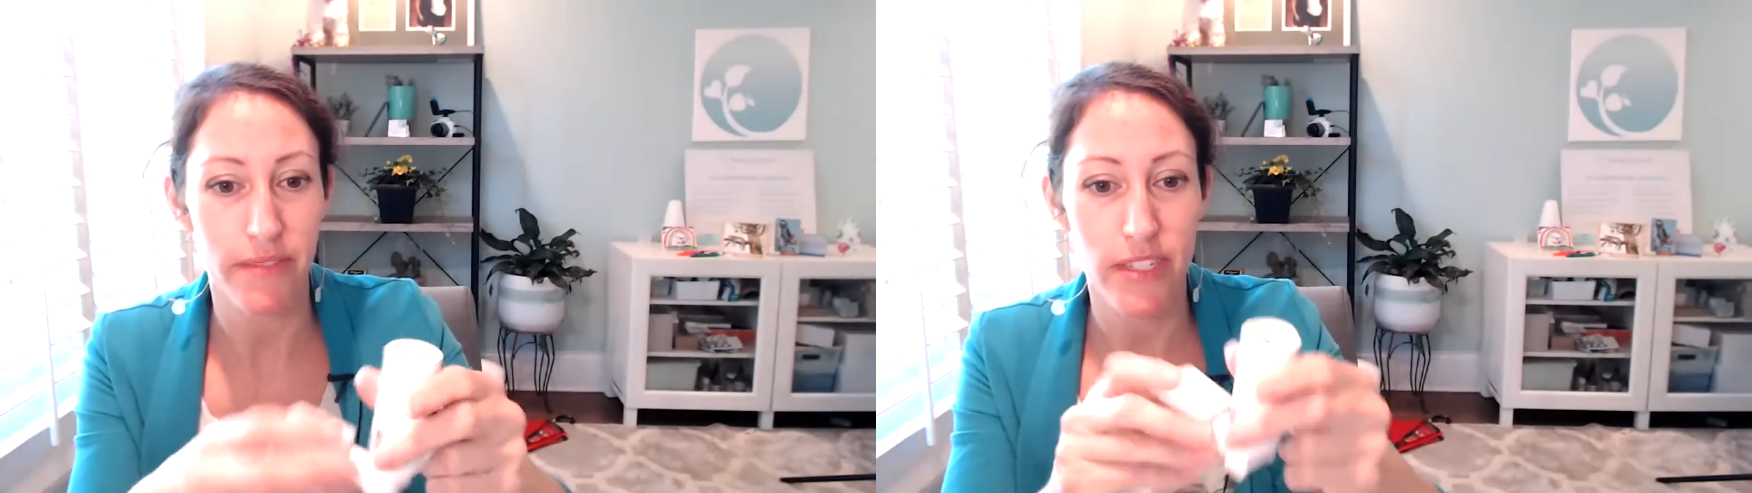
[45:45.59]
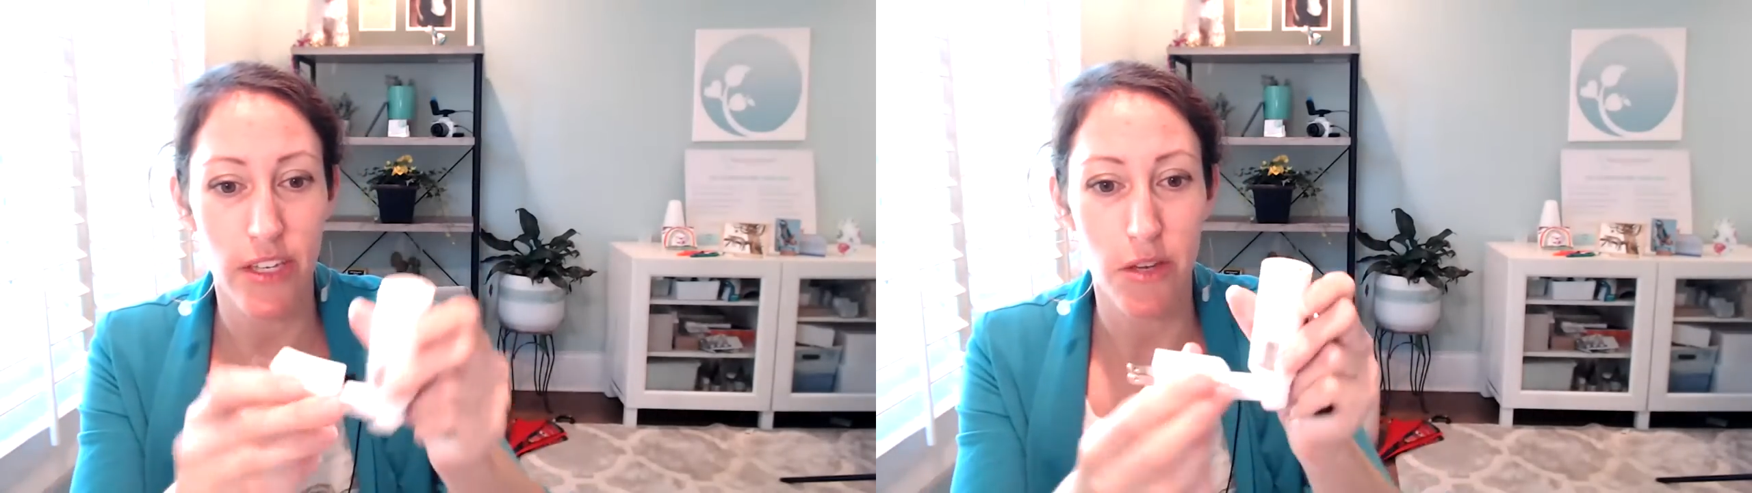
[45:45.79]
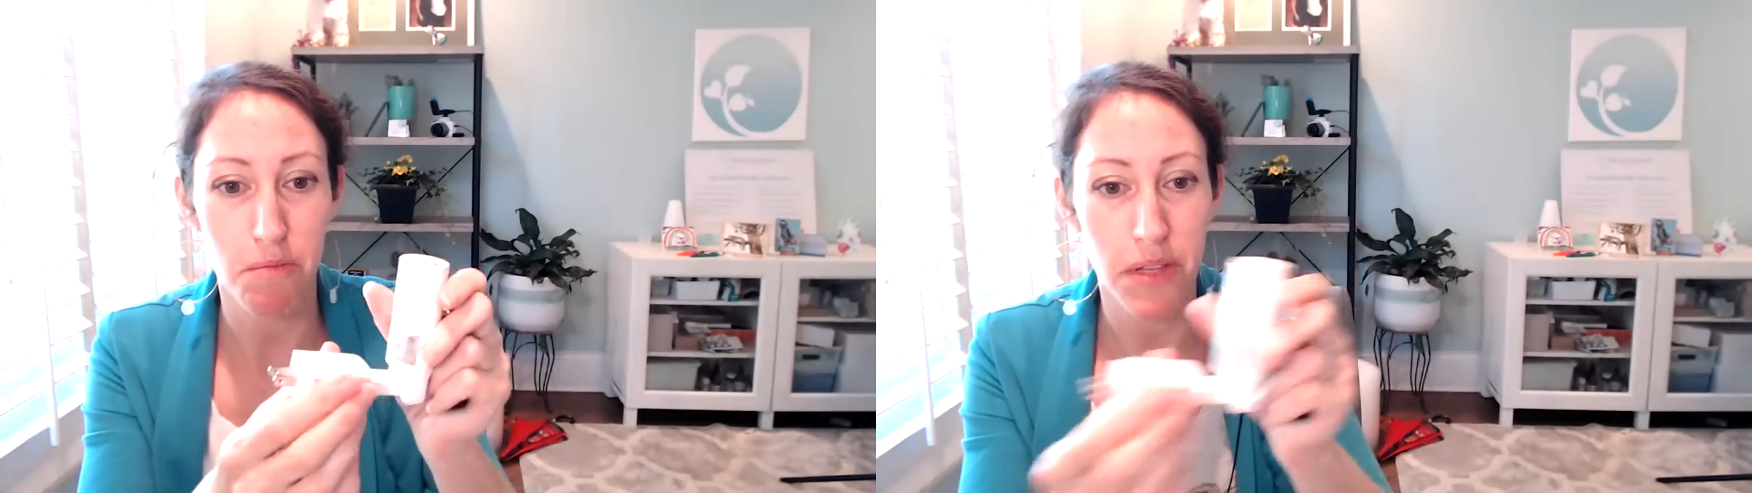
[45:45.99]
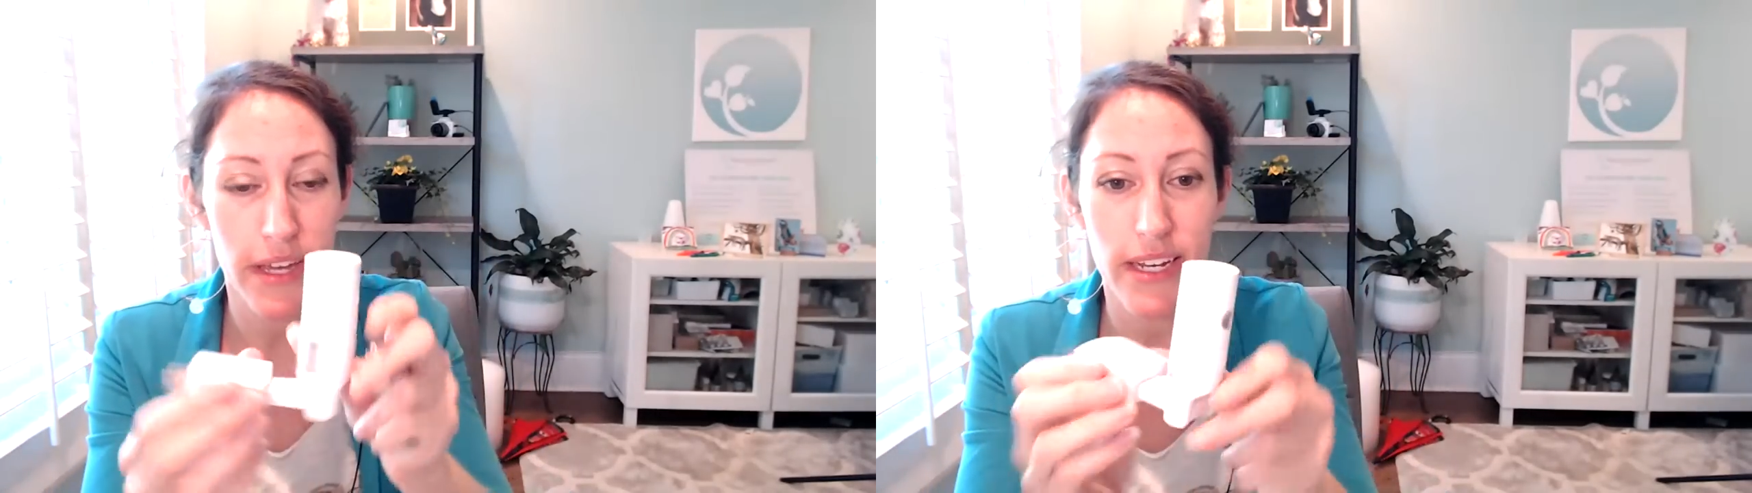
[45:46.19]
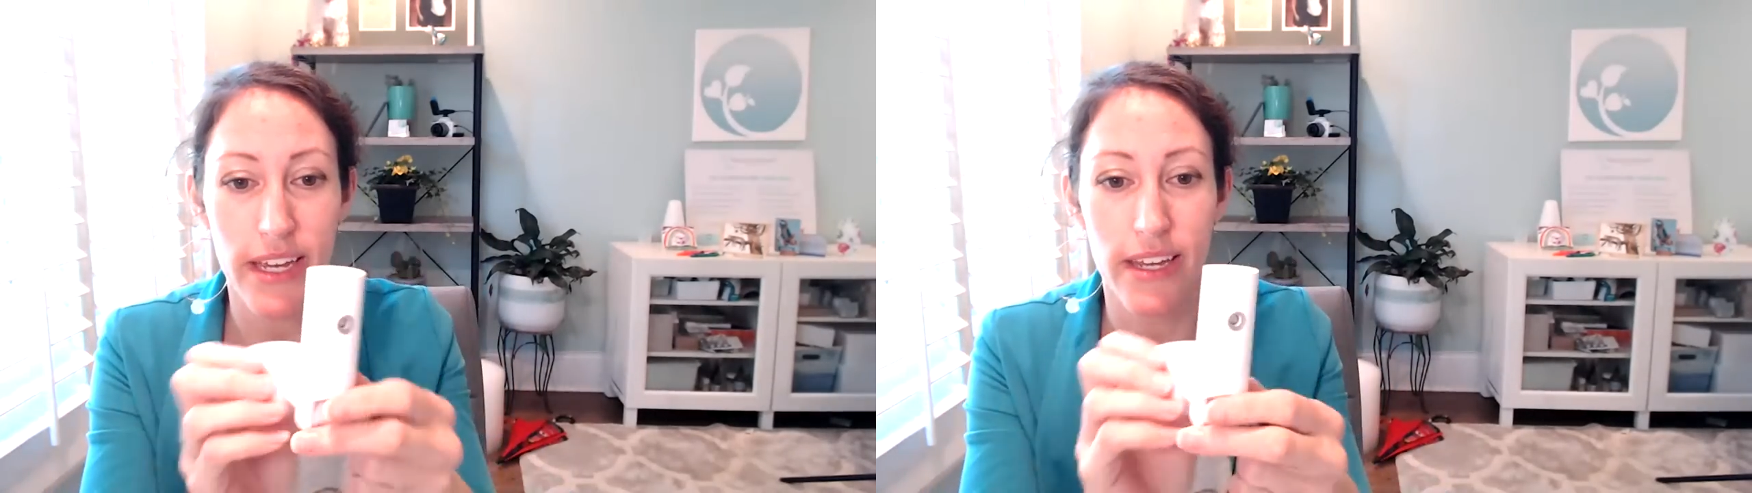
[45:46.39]
So you
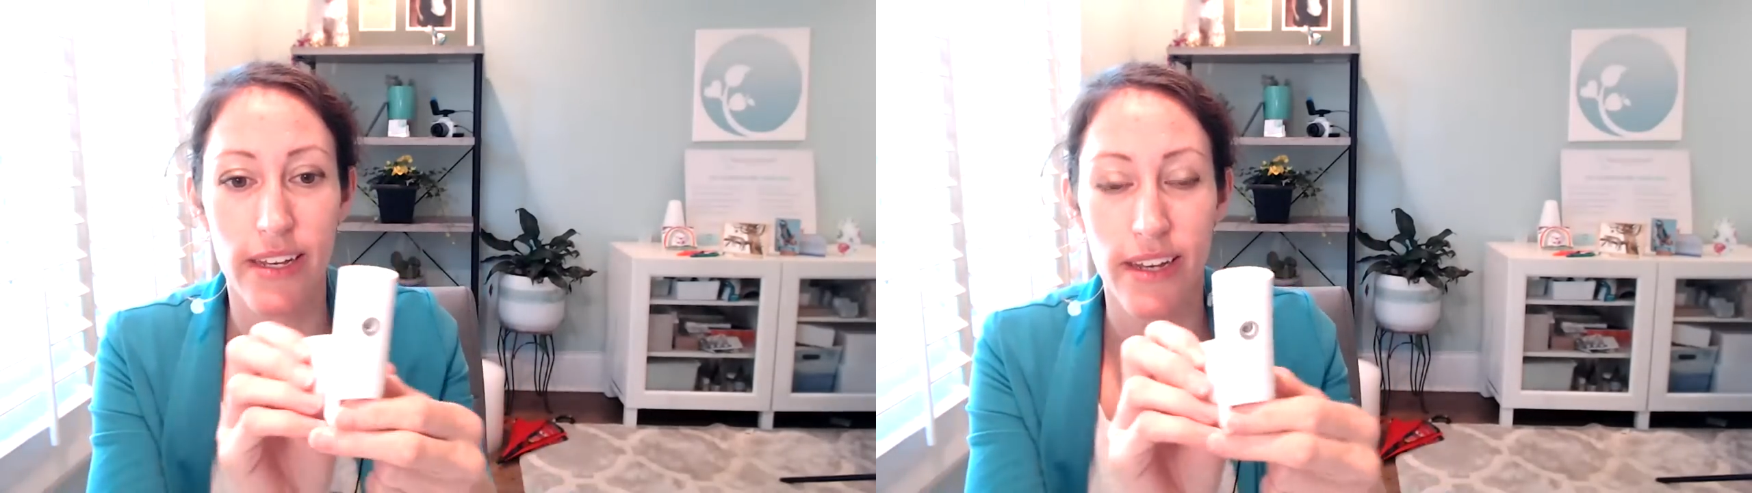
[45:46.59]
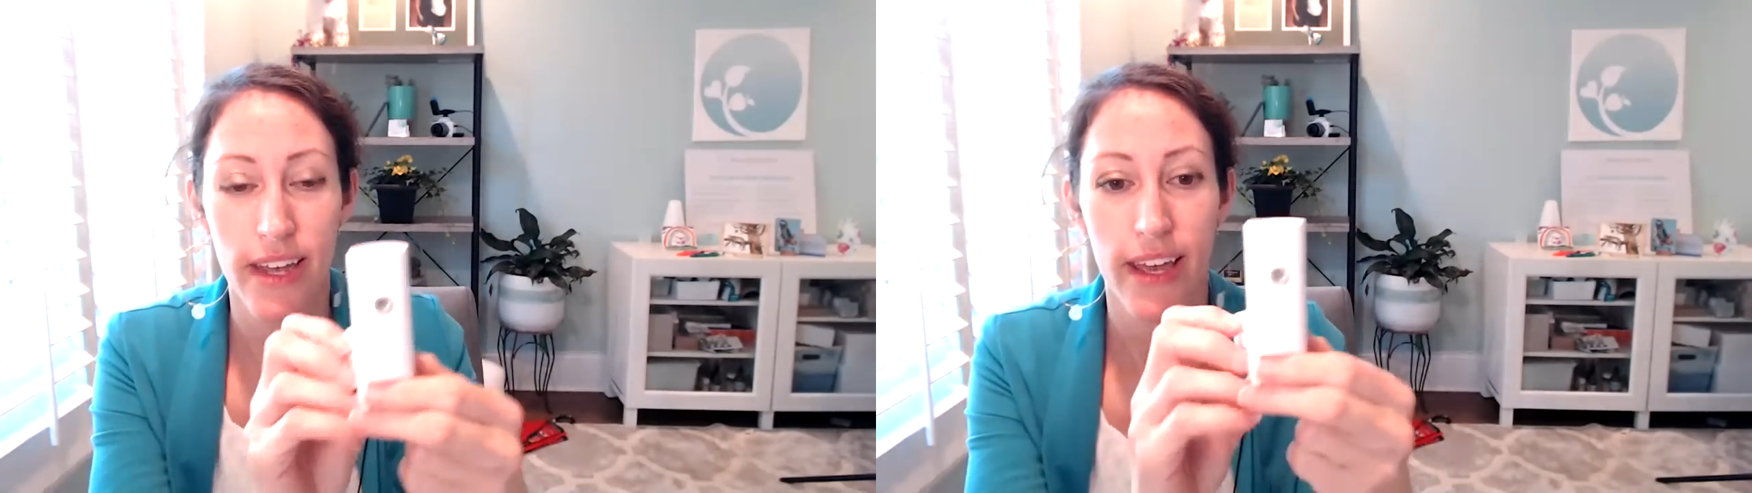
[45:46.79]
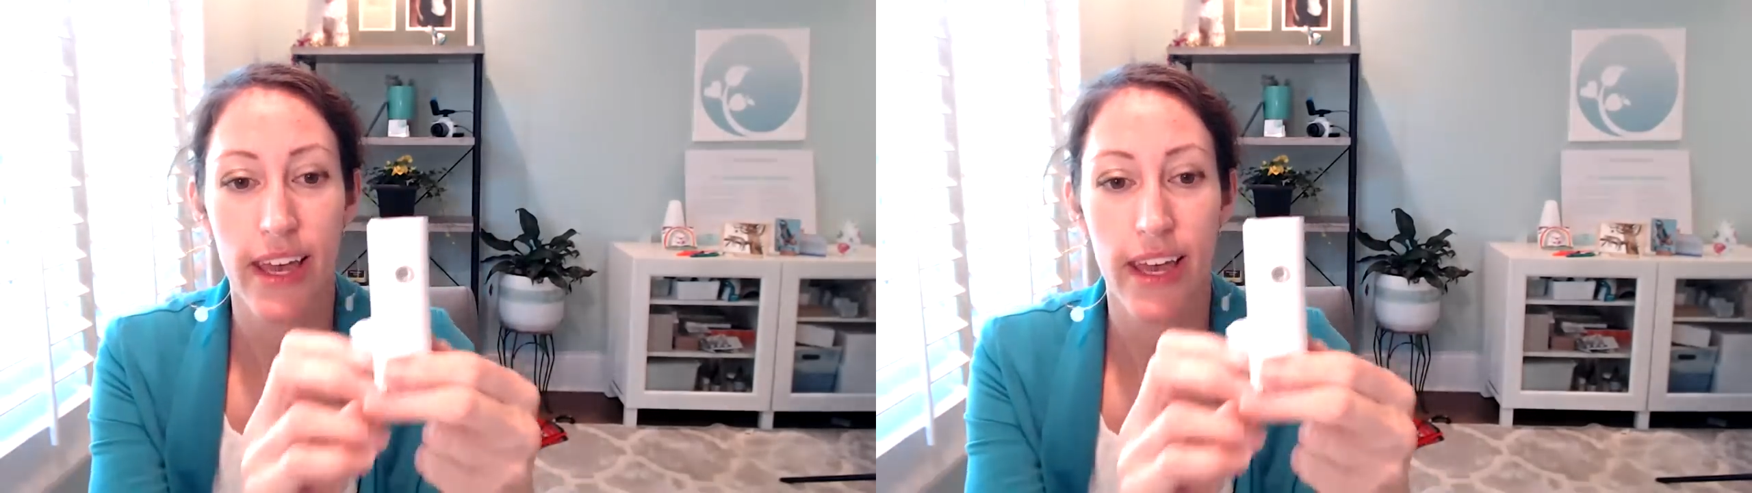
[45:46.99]
plug it in.